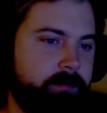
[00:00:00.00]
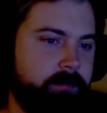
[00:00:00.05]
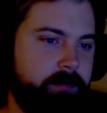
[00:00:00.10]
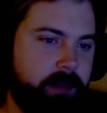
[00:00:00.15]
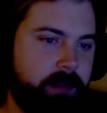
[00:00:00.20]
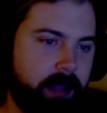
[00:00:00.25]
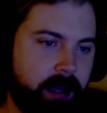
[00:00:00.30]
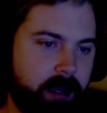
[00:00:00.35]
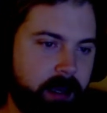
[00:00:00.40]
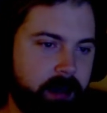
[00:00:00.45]

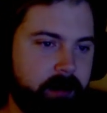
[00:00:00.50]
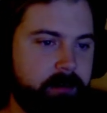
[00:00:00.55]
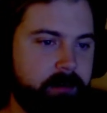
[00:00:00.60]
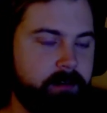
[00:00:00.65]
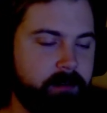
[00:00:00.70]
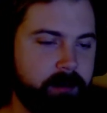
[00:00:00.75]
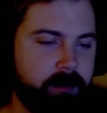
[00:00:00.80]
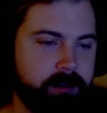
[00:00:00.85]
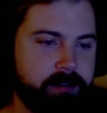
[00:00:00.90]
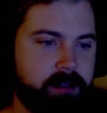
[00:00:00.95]
Dad!
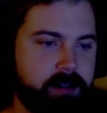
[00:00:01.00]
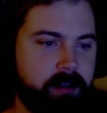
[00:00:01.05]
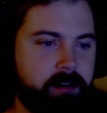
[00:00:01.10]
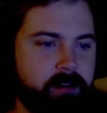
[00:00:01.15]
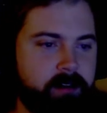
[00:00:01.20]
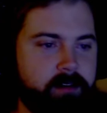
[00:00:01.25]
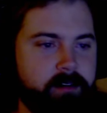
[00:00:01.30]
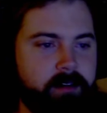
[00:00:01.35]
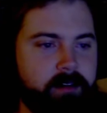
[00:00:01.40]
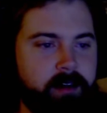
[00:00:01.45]
I skidded
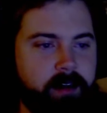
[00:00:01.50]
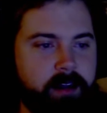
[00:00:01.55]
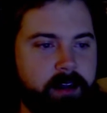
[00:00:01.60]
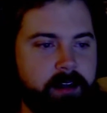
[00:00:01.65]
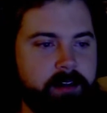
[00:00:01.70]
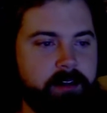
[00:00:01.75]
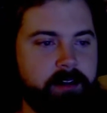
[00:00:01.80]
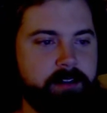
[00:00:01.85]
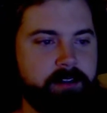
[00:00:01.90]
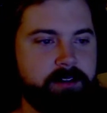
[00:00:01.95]
on the
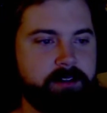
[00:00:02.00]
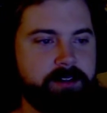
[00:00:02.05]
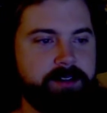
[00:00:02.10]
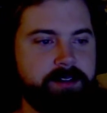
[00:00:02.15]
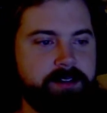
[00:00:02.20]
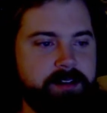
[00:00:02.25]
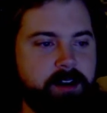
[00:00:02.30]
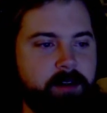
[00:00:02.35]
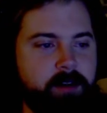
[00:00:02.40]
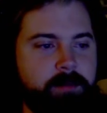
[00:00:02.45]
landing just as
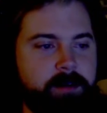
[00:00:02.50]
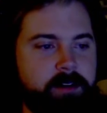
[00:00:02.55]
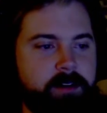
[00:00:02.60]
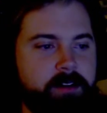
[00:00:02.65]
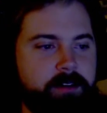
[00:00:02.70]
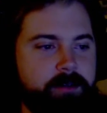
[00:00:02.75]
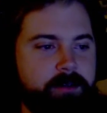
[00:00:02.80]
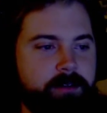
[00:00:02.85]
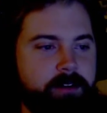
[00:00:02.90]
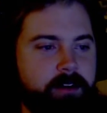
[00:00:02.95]
he opened the
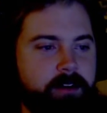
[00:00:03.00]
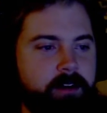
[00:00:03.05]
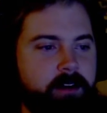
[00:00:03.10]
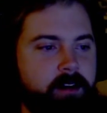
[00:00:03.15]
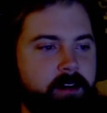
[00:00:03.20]
door.